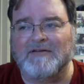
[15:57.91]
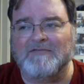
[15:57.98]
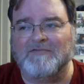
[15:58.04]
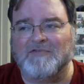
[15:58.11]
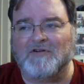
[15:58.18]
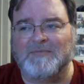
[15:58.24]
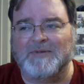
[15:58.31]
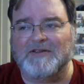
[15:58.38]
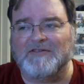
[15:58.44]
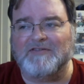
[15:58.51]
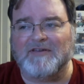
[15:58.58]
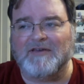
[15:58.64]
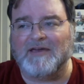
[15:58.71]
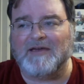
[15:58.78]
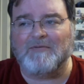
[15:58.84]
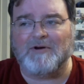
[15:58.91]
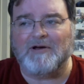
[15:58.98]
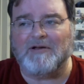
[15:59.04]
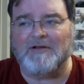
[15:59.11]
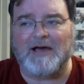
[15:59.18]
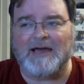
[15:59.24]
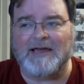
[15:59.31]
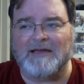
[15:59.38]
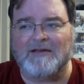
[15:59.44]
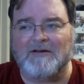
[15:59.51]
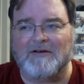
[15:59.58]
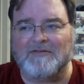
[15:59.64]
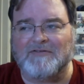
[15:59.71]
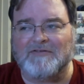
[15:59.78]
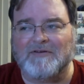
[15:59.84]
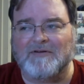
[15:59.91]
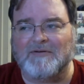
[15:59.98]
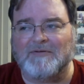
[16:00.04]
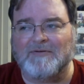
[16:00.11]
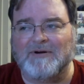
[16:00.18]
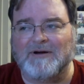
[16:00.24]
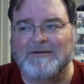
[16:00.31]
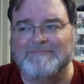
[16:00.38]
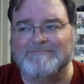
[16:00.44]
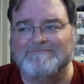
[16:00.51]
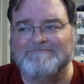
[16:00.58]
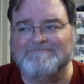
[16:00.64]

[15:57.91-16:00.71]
verbiage saying, well, I can also,